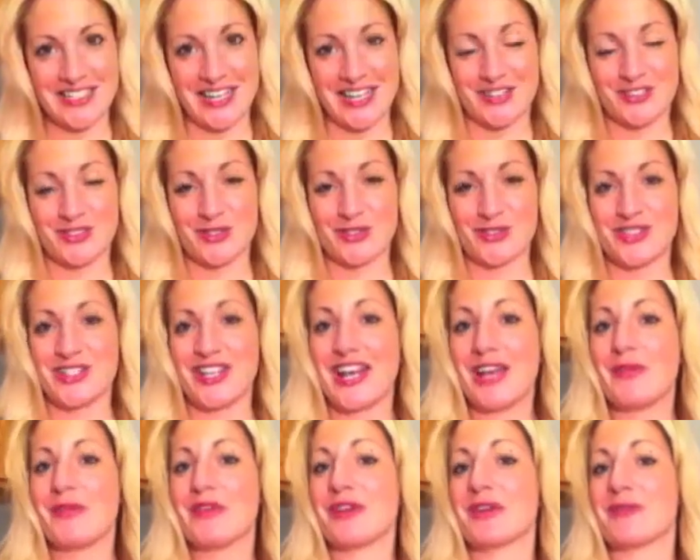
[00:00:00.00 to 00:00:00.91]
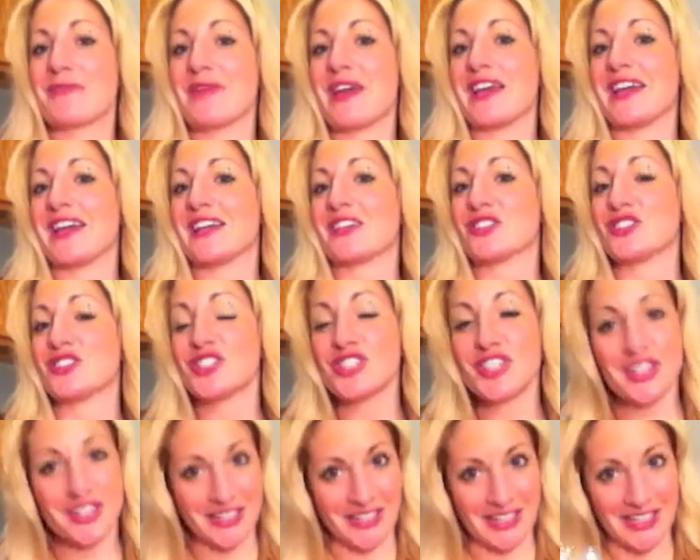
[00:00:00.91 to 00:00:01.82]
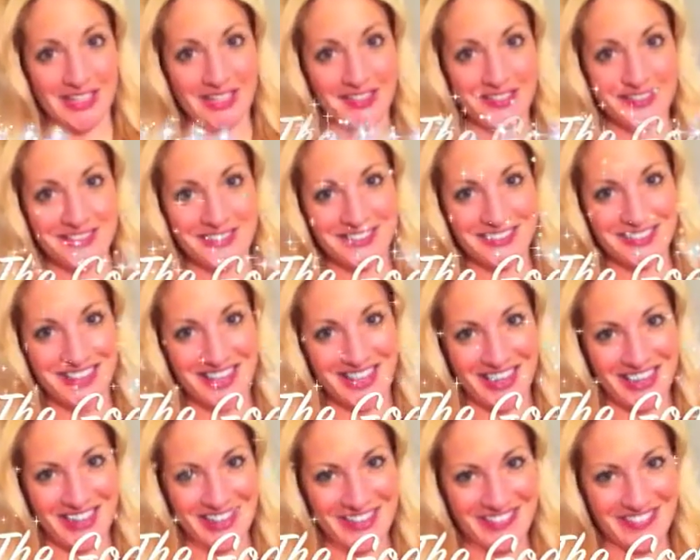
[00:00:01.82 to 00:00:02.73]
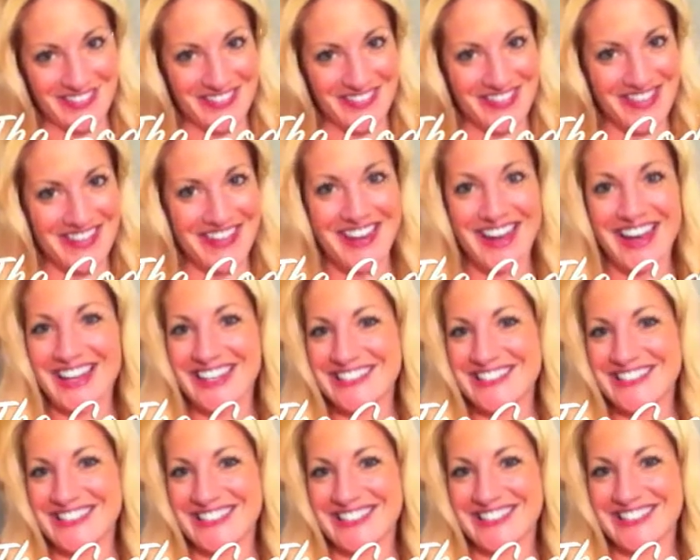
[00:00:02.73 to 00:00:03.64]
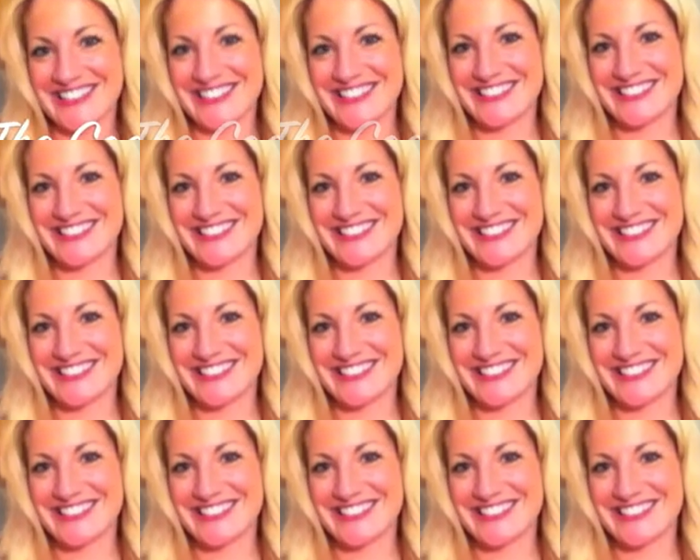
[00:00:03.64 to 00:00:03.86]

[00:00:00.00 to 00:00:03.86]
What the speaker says: And so today we are making chili of the goddesses.